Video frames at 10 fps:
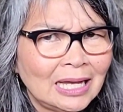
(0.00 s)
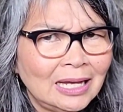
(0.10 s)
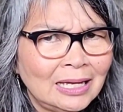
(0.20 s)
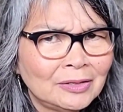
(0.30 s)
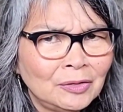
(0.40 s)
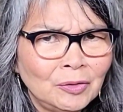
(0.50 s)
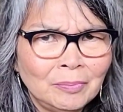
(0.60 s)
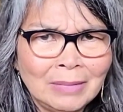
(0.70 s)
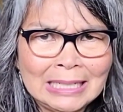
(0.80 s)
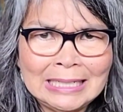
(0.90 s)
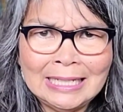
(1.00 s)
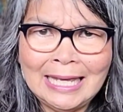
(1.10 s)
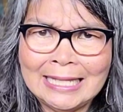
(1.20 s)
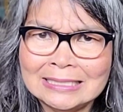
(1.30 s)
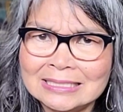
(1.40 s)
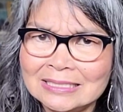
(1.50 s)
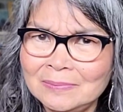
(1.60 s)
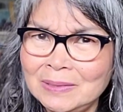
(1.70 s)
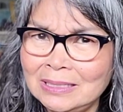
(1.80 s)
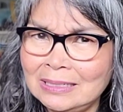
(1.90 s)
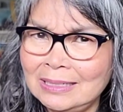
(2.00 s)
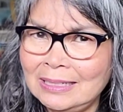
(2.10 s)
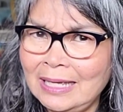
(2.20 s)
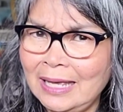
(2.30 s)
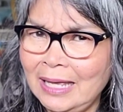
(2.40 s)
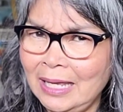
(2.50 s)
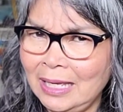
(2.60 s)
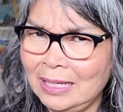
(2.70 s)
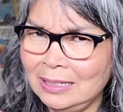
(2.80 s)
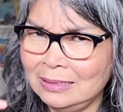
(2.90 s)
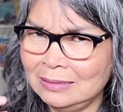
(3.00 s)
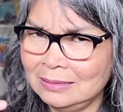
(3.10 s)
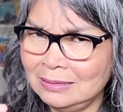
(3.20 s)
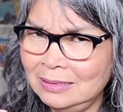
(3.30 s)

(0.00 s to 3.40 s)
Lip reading: money and stability and